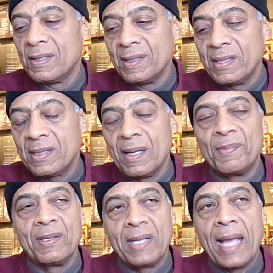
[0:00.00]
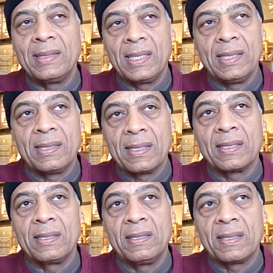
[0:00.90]
the summer of
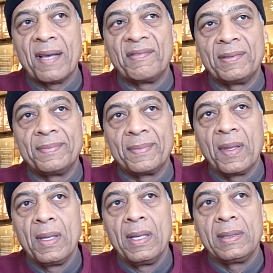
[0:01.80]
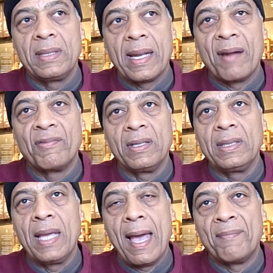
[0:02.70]
1967 that I
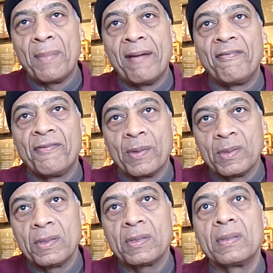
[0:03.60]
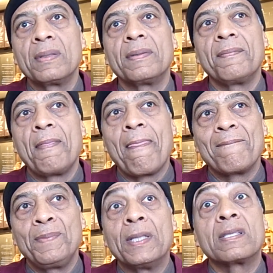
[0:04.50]
really had my first
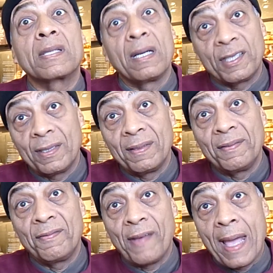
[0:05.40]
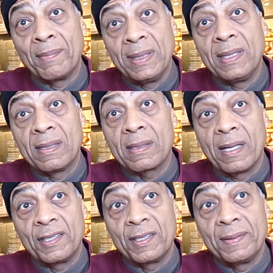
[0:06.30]
discussion, family
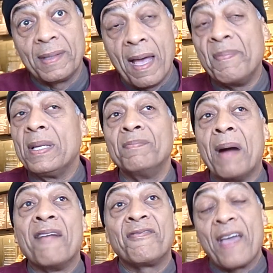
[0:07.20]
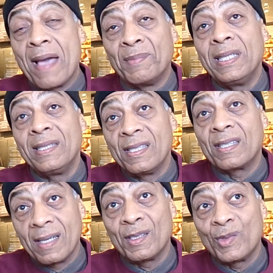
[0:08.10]
discussion. I mean, my family
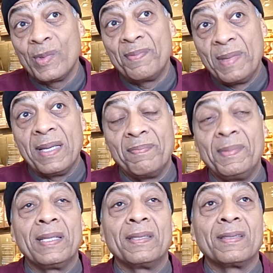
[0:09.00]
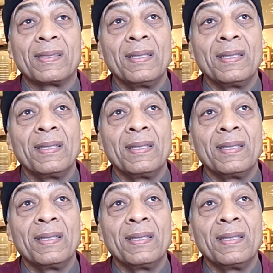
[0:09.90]
discussed with me because